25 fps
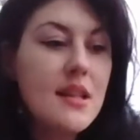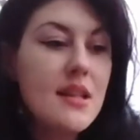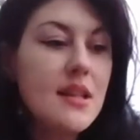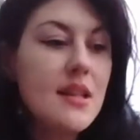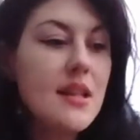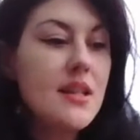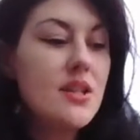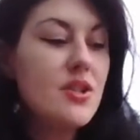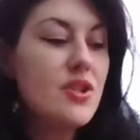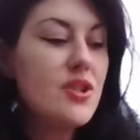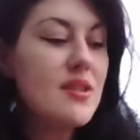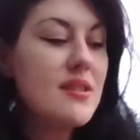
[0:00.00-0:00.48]

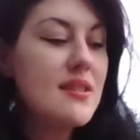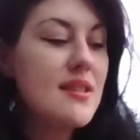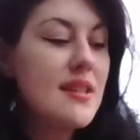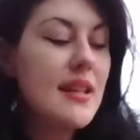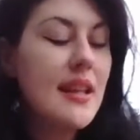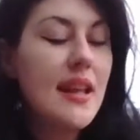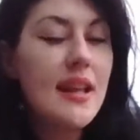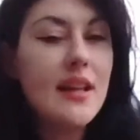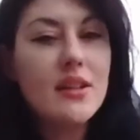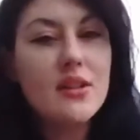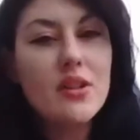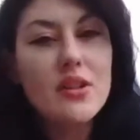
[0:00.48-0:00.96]
kitchen sink
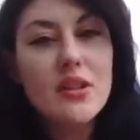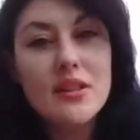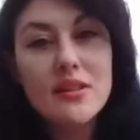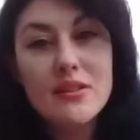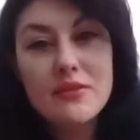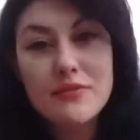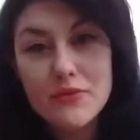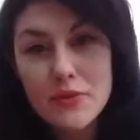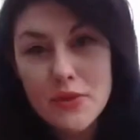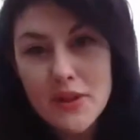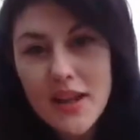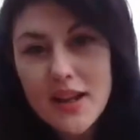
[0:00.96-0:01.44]
handle and the
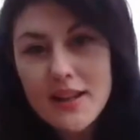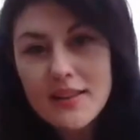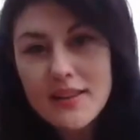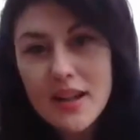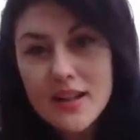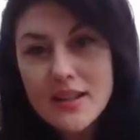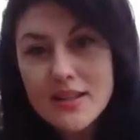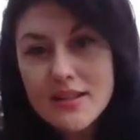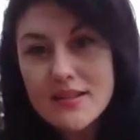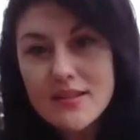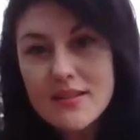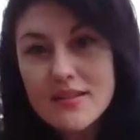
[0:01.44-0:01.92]
foyer
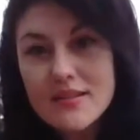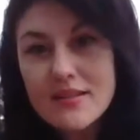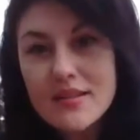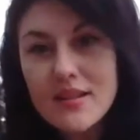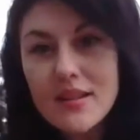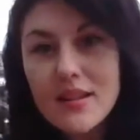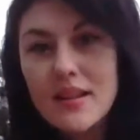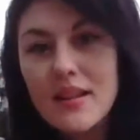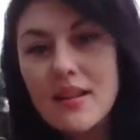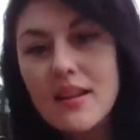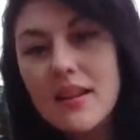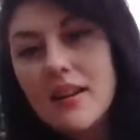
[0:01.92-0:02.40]
lights.
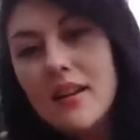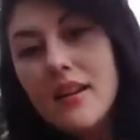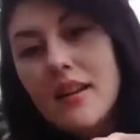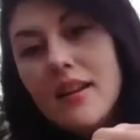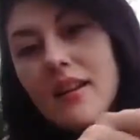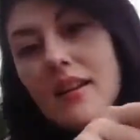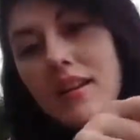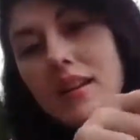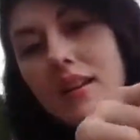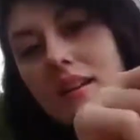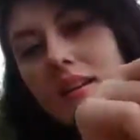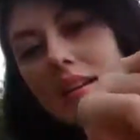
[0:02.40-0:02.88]

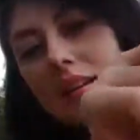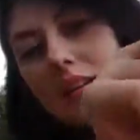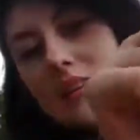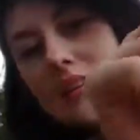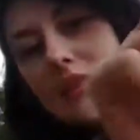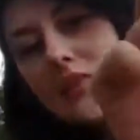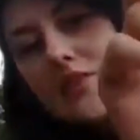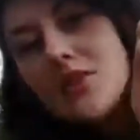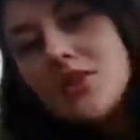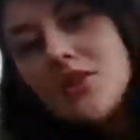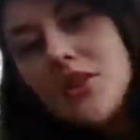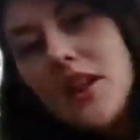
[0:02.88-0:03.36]
And I'll show you